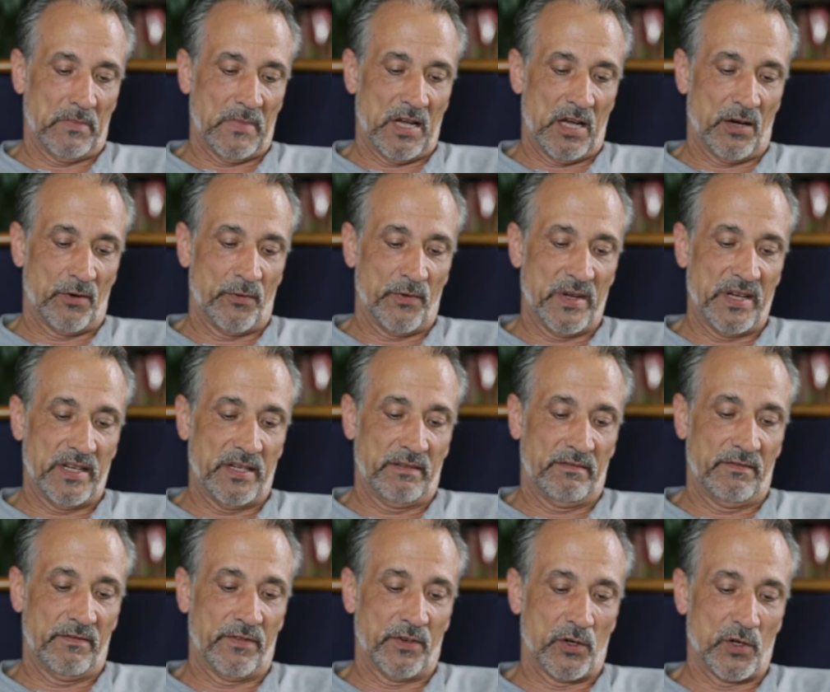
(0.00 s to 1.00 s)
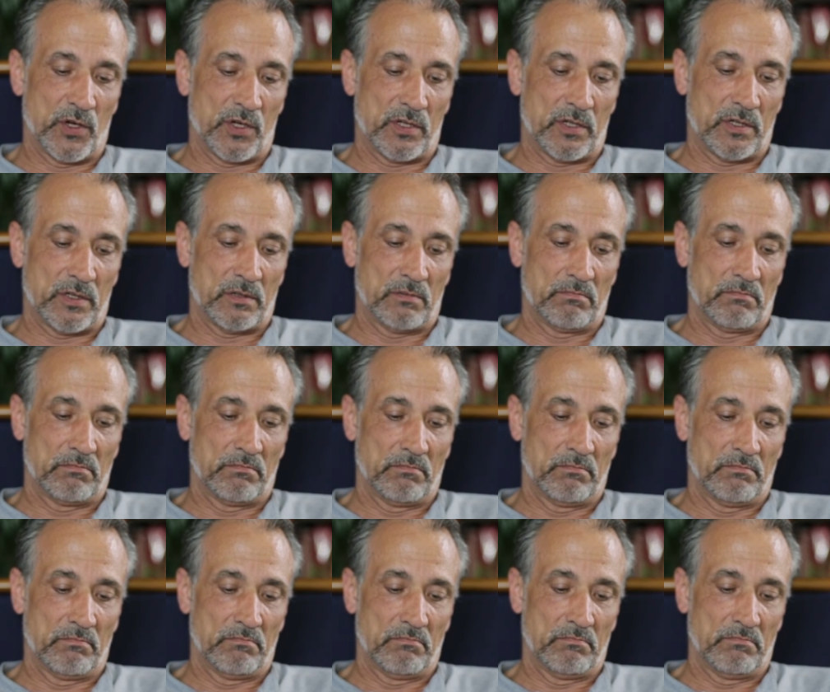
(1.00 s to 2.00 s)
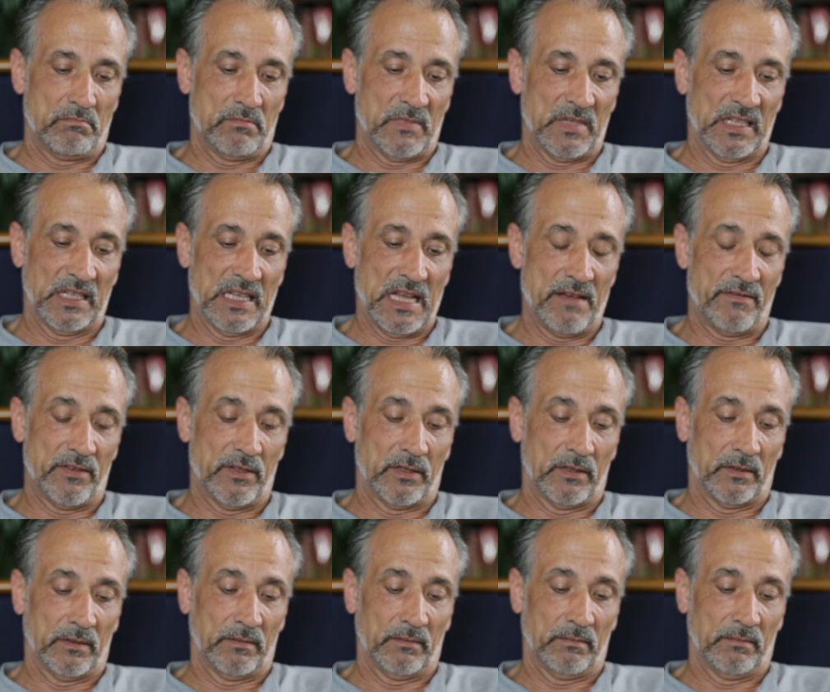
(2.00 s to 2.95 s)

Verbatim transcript: I'll read verse eleven.